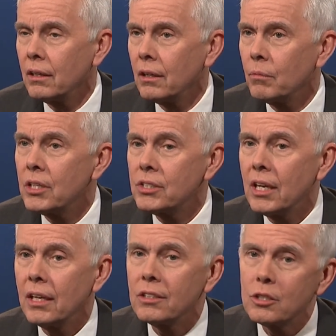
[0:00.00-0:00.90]
What he's
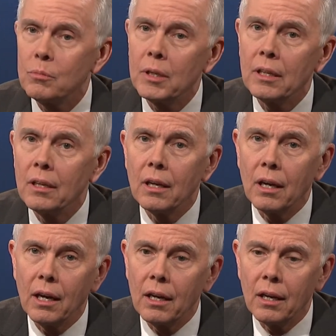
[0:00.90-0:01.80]
saying is, to be
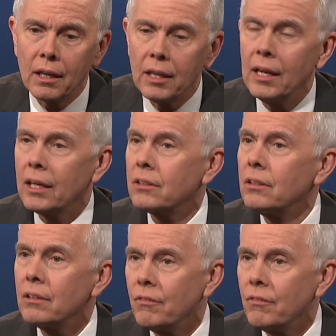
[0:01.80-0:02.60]
a connected,